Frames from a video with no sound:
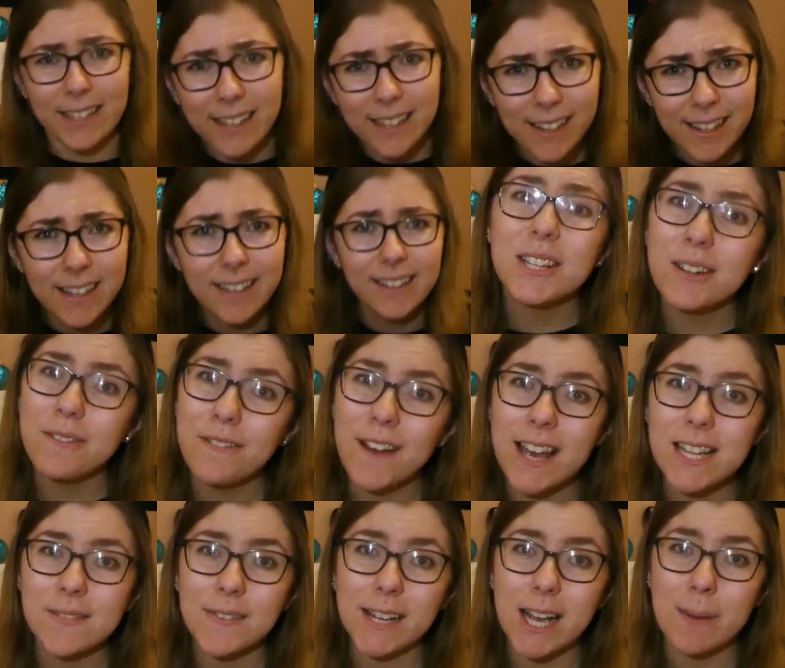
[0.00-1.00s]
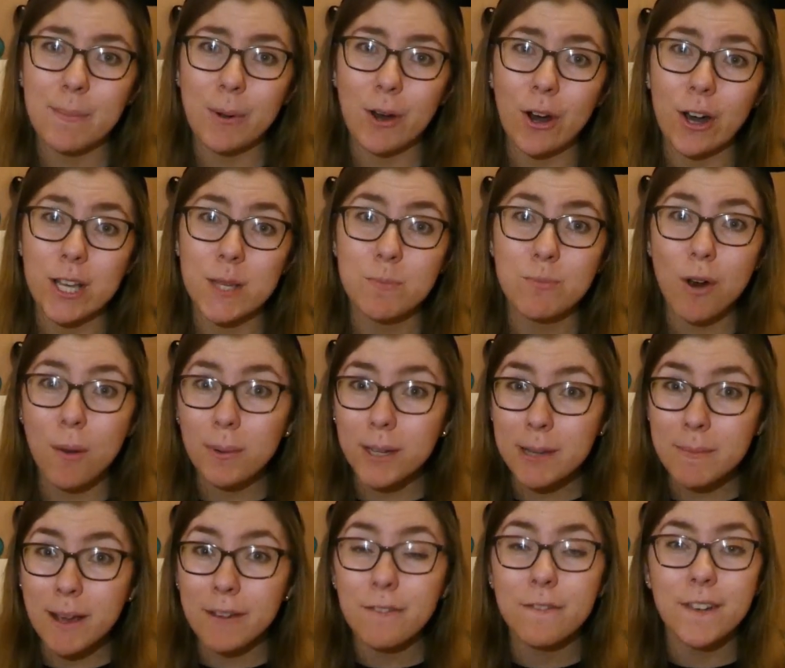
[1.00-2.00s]
So the first thing I bought is probably
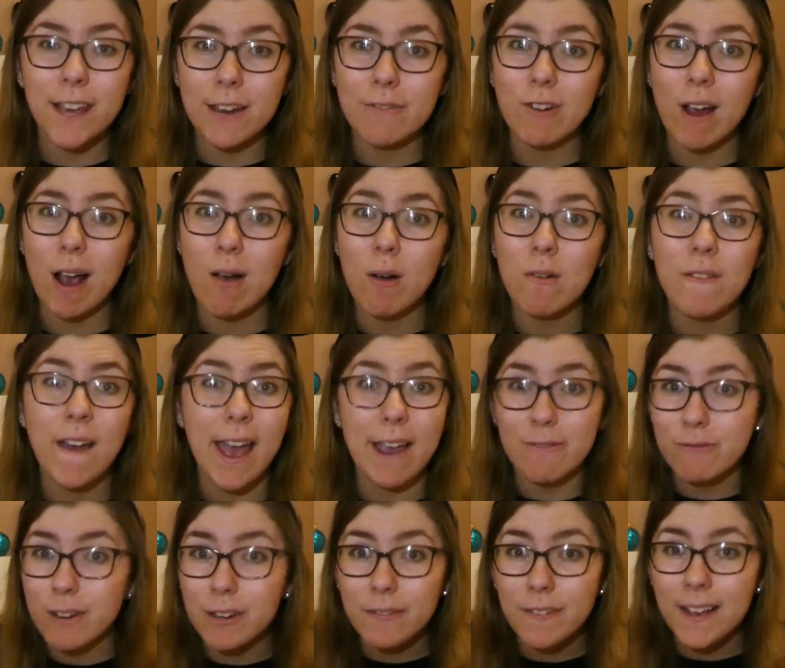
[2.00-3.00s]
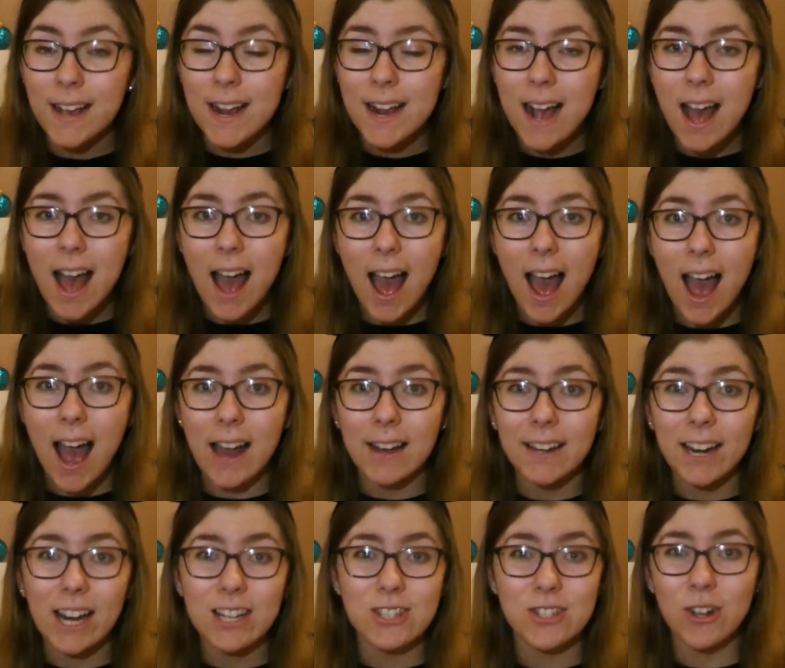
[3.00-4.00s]
my favourite out of everything, and
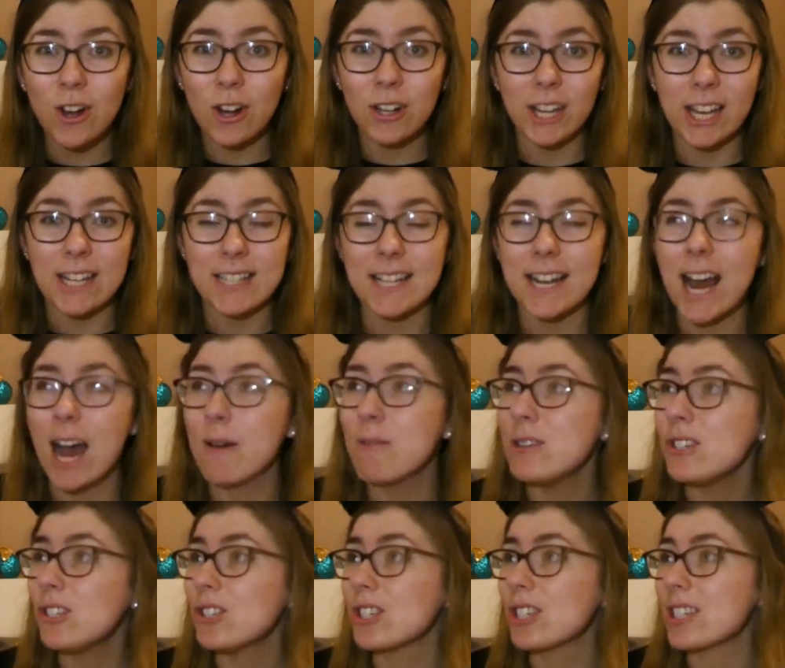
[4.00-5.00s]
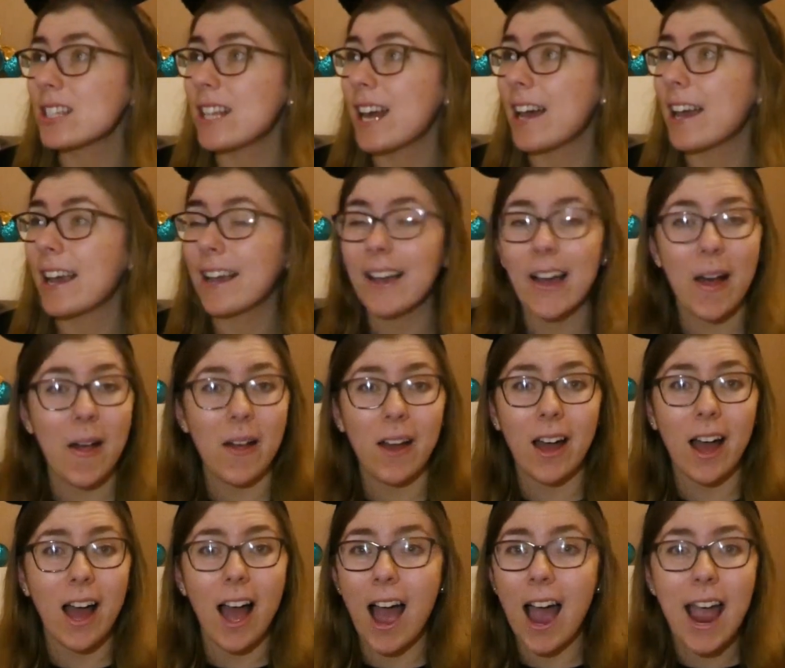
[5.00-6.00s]
I saw this and I was just like,
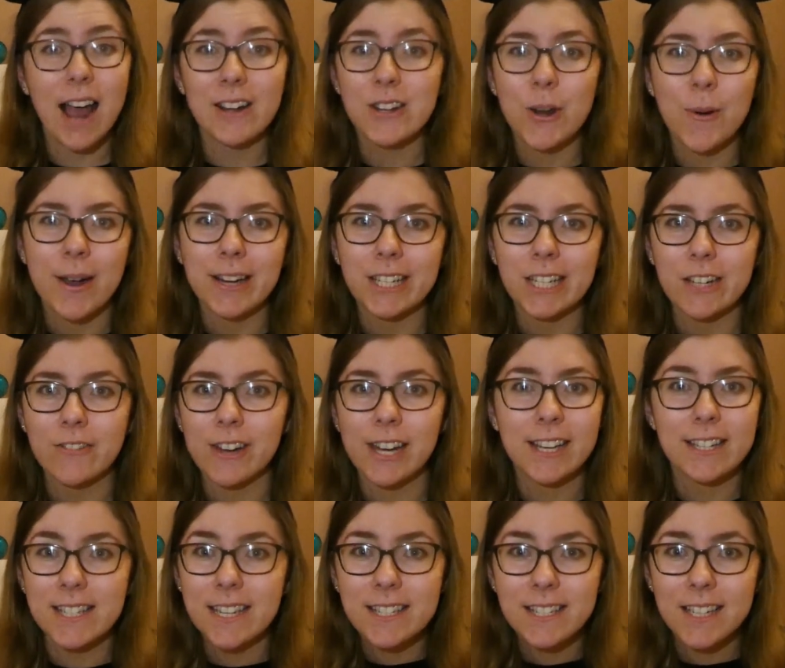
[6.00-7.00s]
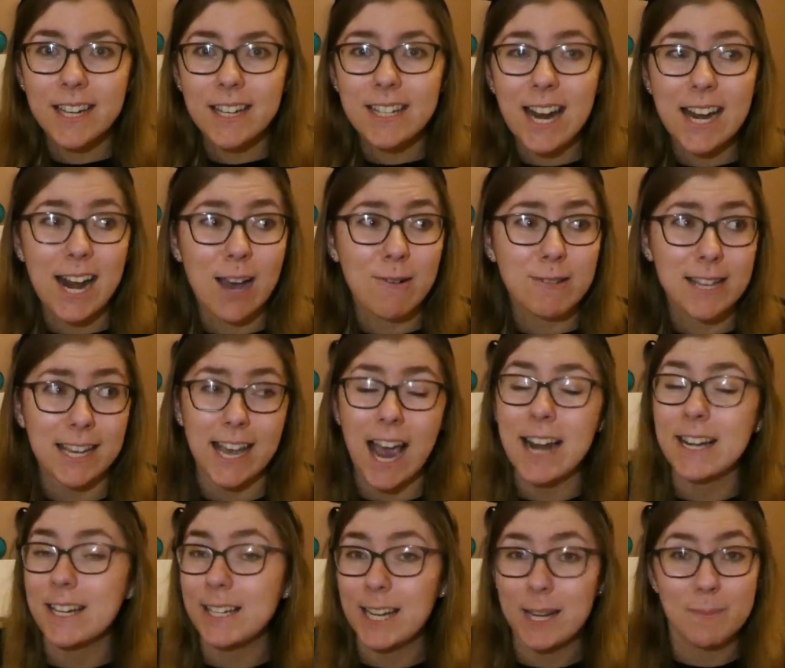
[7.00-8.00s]
I had no idea it existed, and I was like, I
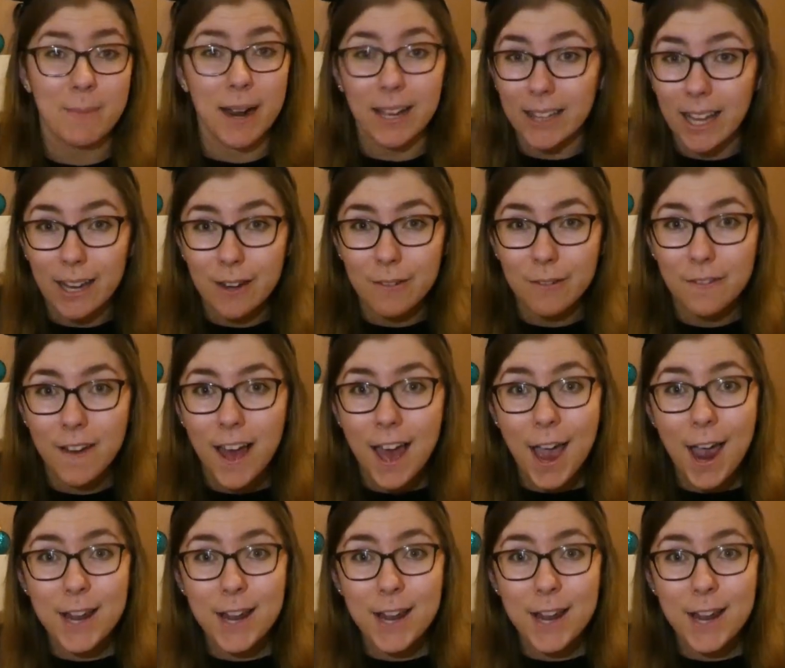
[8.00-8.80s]
need it in my life.